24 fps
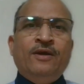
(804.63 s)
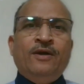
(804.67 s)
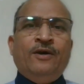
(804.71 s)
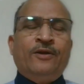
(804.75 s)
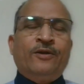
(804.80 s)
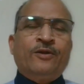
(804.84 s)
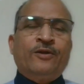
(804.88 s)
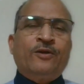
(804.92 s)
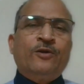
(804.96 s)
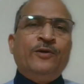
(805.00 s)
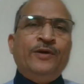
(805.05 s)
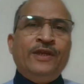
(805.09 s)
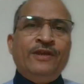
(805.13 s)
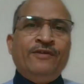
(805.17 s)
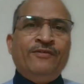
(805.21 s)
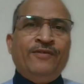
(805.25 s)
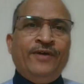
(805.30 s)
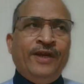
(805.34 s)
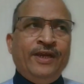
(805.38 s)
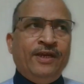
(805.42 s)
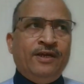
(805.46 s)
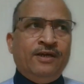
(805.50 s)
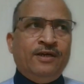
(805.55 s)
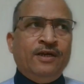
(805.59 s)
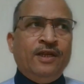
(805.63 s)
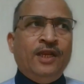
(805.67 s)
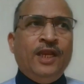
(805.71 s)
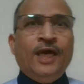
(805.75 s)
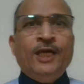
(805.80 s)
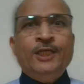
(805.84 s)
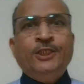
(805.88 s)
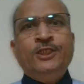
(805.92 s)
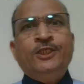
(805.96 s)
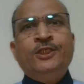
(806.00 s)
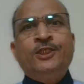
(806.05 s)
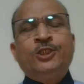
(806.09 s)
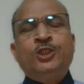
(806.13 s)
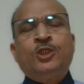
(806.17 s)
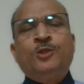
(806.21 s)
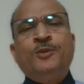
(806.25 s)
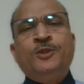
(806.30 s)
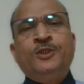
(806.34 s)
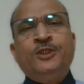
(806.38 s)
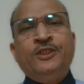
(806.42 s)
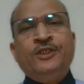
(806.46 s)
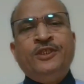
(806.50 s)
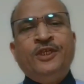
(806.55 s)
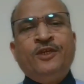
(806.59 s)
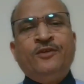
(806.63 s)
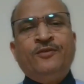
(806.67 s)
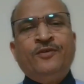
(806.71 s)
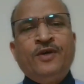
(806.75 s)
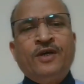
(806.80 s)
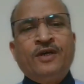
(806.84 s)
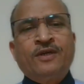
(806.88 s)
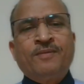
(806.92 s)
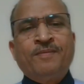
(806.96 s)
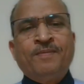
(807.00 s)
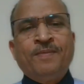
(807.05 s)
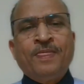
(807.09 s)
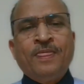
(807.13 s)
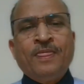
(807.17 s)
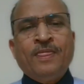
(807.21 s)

or going via a larger distribution network.